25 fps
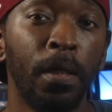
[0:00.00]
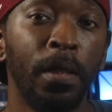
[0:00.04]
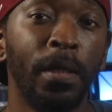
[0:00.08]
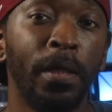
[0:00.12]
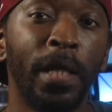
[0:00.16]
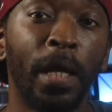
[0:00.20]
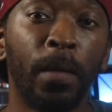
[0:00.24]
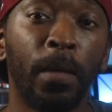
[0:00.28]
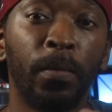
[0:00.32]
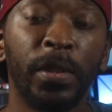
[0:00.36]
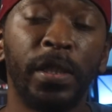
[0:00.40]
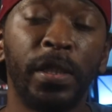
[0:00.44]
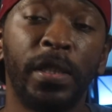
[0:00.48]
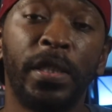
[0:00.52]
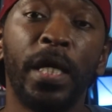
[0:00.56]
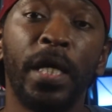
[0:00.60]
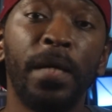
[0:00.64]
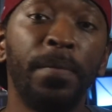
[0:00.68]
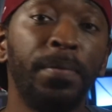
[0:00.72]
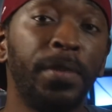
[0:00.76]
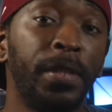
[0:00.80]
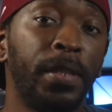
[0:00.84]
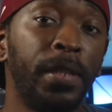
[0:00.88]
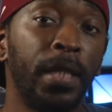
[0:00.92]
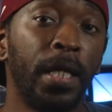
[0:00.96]
Now, in
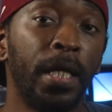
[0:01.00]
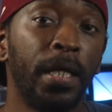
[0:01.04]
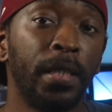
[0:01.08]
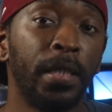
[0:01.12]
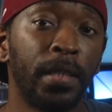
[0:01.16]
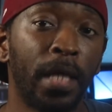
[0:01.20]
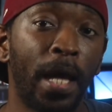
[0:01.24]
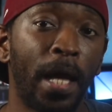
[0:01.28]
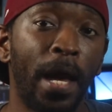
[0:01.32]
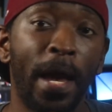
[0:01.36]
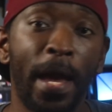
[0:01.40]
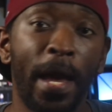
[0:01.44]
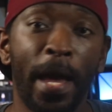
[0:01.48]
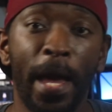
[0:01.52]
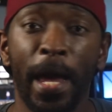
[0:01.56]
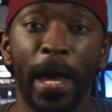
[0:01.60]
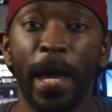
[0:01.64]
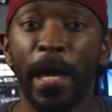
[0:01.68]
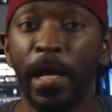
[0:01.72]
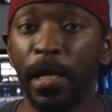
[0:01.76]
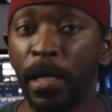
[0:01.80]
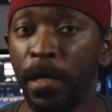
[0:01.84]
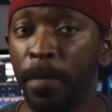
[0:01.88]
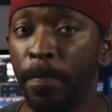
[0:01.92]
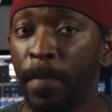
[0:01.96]
step 6, I
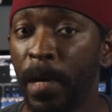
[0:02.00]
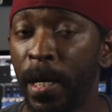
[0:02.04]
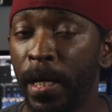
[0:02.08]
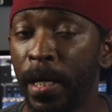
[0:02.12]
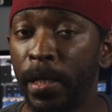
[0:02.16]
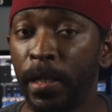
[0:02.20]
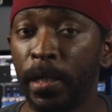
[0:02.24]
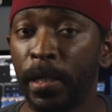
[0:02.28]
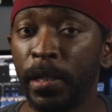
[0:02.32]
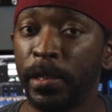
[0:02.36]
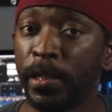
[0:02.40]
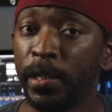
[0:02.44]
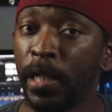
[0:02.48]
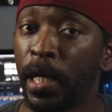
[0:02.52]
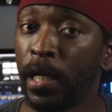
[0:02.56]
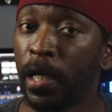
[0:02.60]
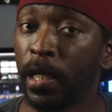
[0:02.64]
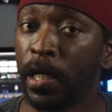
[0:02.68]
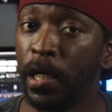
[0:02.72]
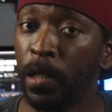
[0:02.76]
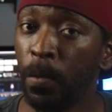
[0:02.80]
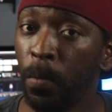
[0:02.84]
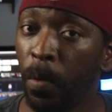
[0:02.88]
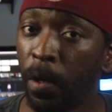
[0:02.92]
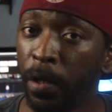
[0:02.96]
add in my LSI
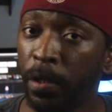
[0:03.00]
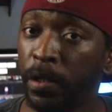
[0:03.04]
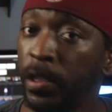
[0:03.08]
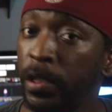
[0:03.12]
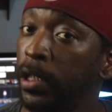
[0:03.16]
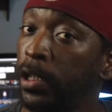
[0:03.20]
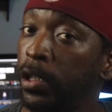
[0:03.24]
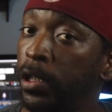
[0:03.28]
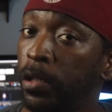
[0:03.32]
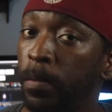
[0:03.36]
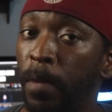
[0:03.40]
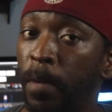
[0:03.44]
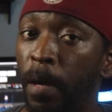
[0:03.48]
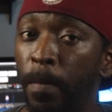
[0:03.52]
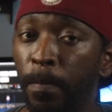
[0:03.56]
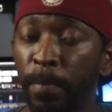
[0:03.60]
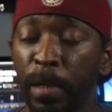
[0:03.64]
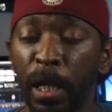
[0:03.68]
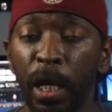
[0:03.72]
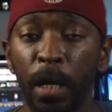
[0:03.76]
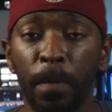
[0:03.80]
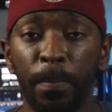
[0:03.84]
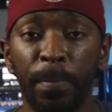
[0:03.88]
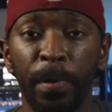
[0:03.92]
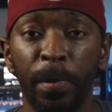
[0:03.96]
keywords into my
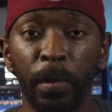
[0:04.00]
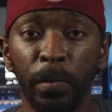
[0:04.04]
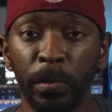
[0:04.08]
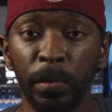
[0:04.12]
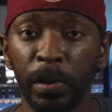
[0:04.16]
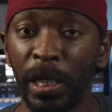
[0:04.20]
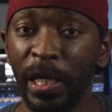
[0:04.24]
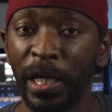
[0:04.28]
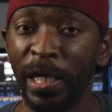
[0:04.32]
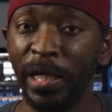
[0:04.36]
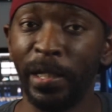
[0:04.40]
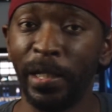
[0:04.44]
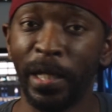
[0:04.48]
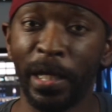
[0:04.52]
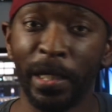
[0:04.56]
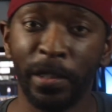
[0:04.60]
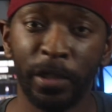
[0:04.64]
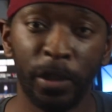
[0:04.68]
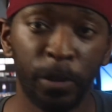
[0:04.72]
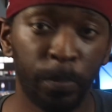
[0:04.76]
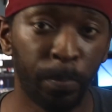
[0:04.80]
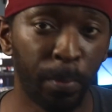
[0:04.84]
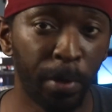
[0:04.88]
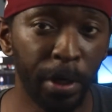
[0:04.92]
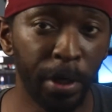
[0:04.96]
blog post, and I
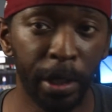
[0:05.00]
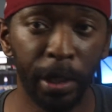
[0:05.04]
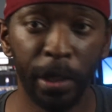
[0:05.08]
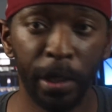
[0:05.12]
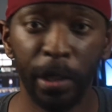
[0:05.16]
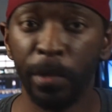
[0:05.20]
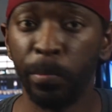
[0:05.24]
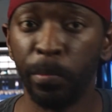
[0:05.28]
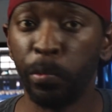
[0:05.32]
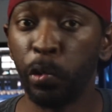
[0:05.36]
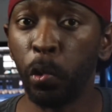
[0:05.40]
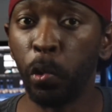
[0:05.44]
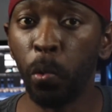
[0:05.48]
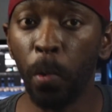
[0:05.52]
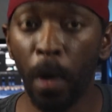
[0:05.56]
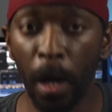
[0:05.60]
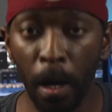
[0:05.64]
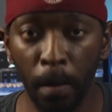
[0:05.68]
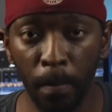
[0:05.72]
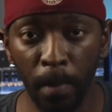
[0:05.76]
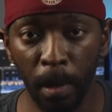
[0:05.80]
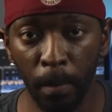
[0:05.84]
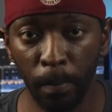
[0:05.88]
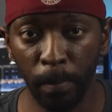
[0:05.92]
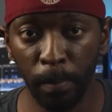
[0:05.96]
sprinkle them
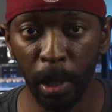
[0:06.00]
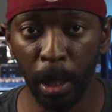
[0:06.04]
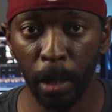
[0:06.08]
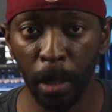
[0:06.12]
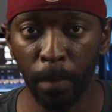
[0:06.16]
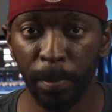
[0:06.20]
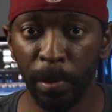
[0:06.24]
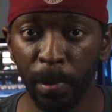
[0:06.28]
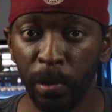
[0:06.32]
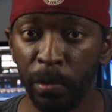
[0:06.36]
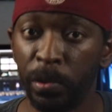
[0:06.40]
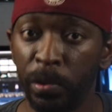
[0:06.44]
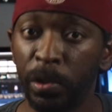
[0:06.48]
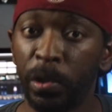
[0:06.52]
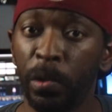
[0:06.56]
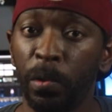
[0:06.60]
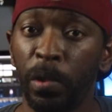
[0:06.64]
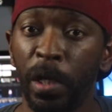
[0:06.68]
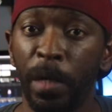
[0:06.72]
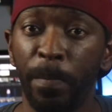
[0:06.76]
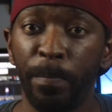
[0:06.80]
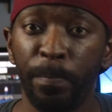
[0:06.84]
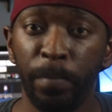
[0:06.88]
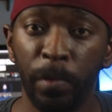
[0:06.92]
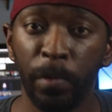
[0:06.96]
throughout my blog post so
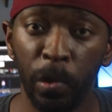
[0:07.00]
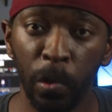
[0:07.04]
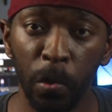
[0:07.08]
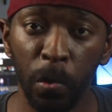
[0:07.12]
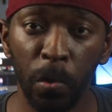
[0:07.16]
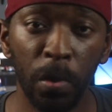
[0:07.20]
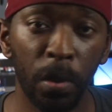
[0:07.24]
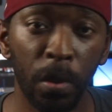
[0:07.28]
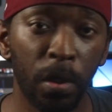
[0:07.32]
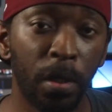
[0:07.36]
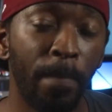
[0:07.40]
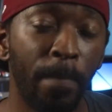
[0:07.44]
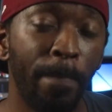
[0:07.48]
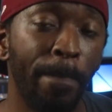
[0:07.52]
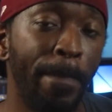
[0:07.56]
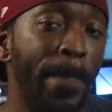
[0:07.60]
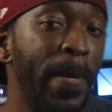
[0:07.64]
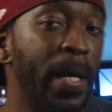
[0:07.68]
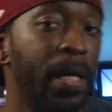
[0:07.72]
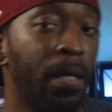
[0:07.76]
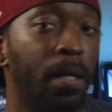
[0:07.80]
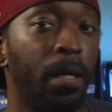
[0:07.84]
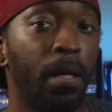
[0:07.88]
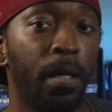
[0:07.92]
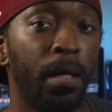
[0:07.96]
that Google can
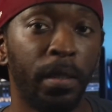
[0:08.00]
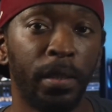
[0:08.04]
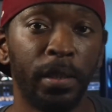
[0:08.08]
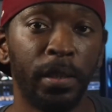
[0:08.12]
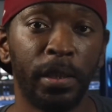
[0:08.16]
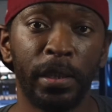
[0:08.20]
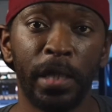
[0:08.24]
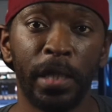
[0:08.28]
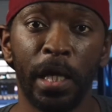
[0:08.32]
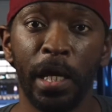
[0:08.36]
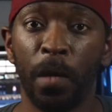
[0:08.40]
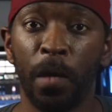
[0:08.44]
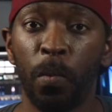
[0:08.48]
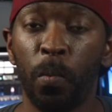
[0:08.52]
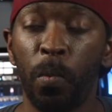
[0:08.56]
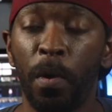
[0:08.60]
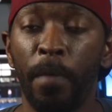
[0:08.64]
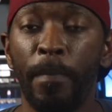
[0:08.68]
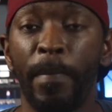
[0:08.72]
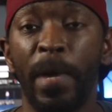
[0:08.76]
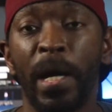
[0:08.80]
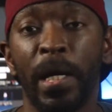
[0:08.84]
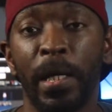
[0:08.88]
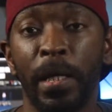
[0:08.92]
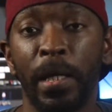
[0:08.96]
better understand what
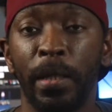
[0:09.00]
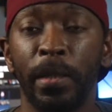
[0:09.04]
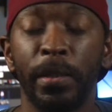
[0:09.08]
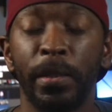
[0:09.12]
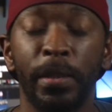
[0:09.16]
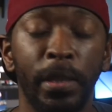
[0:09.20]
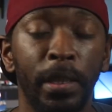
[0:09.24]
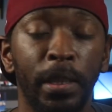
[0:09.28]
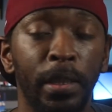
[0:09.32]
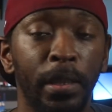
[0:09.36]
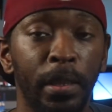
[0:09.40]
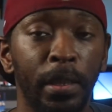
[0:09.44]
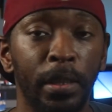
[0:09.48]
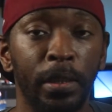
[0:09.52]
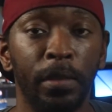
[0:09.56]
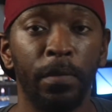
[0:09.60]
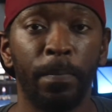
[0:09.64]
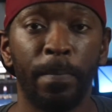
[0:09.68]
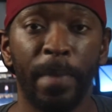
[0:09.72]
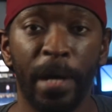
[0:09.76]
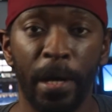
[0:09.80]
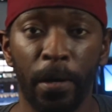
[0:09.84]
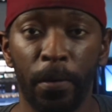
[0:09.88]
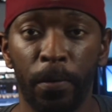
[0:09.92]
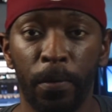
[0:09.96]
my content is
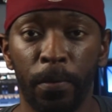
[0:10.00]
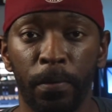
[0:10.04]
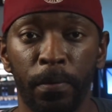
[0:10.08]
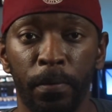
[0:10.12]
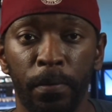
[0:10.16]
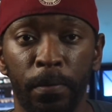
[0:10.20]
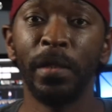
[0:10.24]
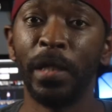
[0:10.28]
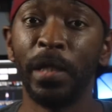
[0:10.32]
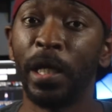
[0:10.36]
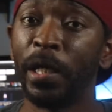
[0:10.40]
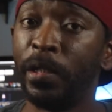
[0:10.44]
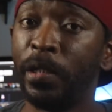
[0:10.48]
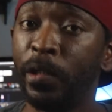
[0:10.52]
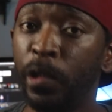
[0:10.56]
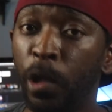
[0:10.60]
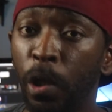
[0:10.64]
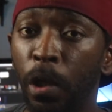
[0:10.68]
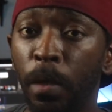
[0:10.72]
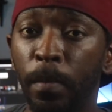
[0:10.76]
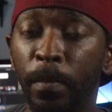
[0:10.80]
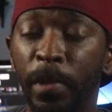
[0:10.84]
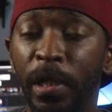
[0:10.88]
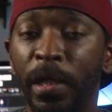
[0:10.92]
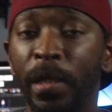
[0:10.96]
about. Now,
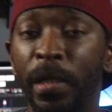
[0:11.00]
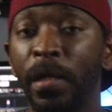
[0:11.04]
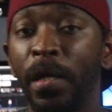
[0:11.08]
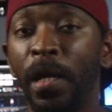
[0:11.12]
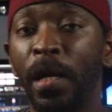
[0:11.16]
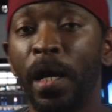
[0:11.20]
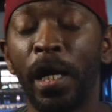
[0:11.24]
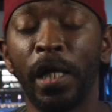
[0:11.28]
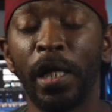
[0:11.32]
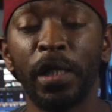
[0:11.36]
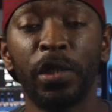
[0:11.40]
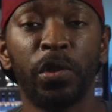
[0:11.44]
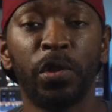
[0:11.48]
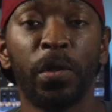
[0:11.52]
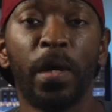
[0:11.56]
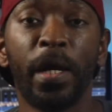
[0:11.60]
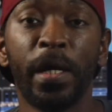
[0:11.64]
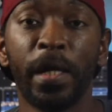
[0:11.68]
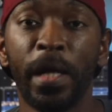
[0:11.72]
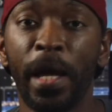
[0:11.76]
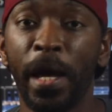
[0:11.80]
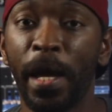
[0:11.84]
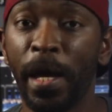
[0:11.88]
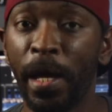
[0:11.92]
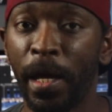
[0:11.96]
normally I try
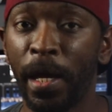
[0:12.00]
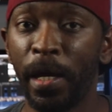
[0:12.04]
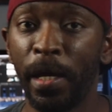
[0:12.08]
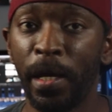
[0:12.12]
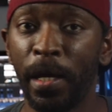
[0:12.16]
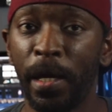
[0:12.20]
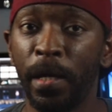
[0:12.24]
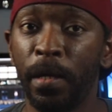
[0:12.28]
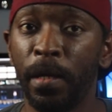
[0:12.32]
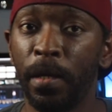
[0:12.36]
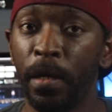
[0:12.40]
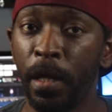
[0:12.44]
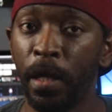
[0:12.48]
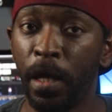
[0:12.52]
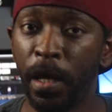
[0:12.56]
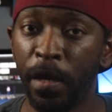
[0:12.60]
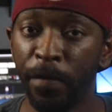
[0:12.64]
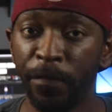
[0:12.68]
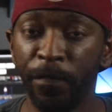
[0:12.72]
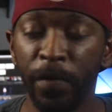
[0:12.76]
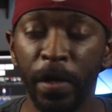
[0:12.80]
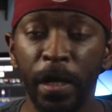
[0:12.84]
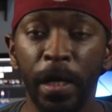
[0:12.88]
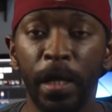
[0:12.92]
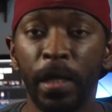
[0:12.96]
to add
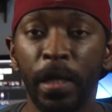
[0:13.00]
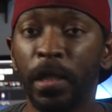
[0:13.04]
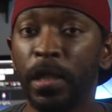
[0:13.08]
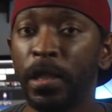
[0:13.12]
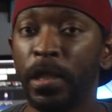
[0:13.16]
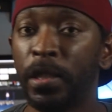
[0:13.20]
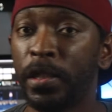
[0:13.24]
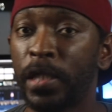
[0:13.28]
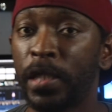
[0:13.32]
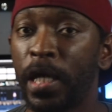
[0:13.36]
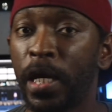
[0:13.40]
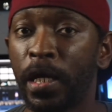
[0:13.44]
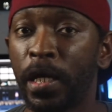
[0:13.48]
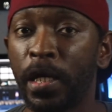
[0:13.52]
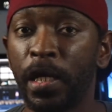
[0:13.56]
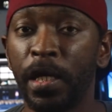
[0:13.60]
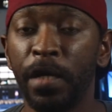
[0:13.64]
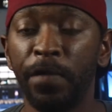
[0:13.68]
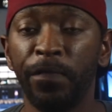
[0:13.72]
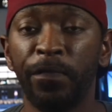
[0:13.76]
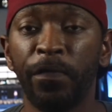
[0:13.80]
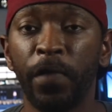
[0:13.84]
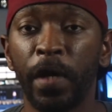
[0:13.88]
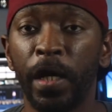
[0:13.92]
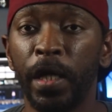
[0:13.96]
every LSI key
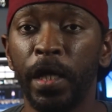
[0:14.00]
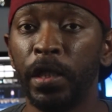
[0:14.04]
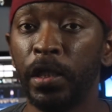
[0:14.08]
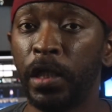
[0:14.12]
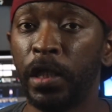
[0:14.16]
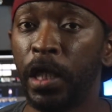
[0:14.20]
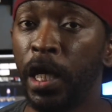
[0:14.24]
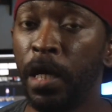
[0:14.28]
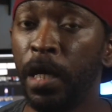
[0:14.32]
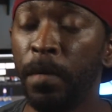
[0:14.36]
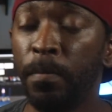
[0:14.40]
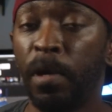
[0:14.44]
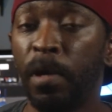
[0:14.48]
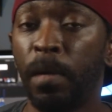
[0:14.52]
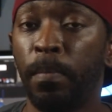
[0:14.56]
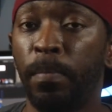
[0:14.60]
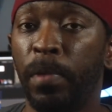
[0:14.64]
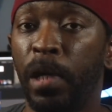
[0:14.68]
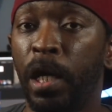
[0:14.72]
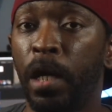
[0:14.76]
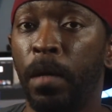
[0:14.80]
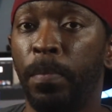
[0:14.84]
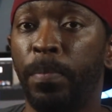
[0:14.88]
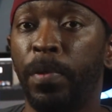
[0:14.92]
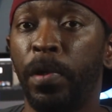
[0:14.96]
phrase in my
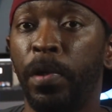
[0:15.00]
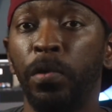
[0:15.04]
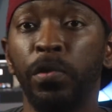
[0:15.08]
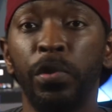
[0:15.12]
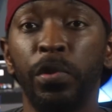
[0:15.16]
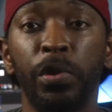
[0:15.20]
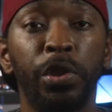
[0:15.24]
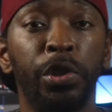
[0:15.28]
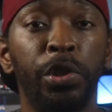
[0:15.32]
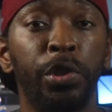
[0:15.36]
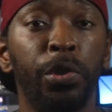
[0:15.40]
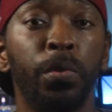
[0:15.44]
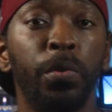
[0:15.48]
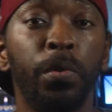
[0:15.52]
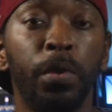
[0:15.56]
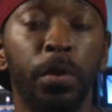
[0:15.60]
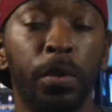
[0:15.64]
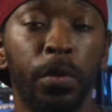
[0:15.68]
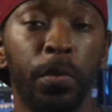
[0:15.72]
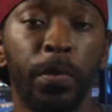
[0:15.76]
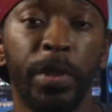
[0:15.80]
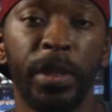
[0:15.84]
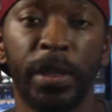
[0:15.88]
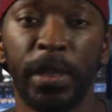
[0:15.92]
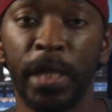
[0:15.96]
blog post 2 to
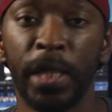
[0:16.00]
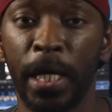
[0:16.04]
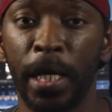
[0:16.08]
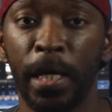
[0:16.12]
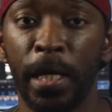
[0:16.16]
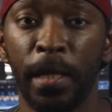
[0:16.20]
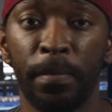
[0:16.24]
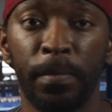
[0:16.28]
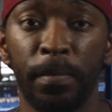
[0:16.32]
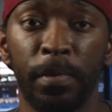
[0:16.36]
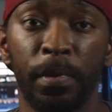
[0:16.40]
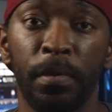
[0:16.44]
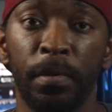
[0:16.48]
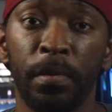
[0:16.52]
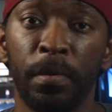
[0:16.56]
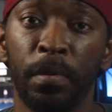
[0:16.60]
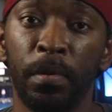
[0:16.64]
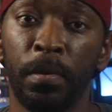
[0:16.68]
3 times.